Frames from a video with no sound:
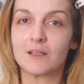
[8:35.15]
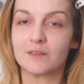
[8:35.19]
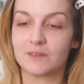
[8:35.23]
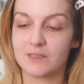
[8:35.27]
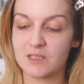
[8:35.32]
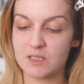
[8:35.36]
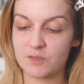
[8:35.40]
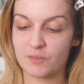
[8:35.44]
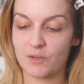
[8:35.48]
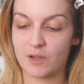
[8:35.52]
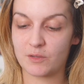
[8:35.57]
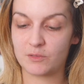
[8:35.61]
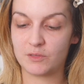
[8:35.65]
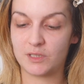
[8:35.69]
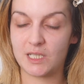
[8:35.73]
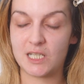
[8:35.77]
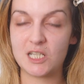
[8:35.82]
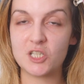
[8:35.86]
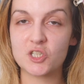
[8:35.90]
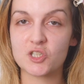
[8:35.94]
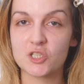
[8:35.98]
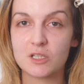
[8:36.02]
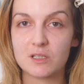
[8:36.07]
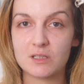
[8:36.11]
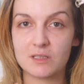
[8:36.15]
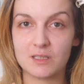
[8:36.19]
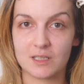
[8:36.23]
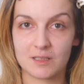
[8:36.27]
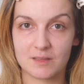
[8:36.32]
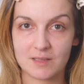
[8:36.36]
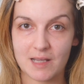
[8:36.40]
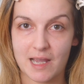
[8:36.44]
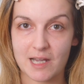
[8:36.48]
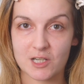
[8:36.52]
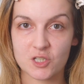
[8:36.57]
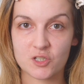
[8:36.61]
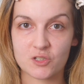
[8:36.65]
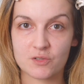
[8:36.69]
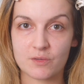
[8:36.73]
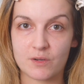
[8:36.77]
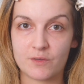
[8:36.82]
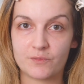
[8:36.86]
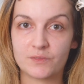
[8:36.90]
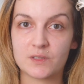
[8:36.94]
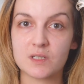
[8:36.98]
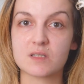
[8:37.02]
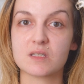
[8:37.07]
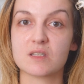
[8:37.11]
This foundation, the texture
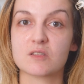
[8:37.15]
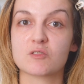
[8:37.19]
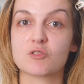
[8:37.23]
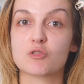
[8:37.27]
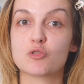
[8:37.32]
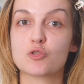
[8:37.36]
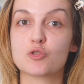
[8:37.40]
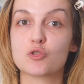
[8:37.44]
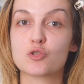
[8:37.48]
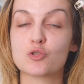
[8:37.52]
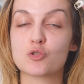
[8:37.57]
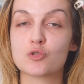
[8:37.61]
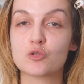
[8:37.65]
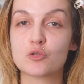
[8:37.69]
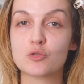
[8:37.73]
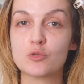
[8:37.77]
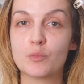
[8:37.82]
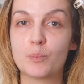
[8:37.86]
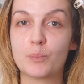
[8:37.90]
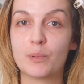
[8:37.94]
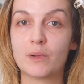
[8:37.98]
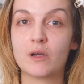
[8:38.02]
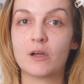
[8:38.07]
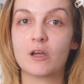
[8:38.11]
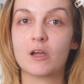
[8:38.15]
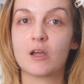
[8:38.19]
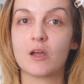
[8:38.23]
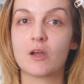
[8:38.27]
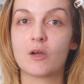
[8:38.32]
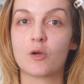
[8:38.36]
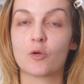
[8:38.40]
of this is super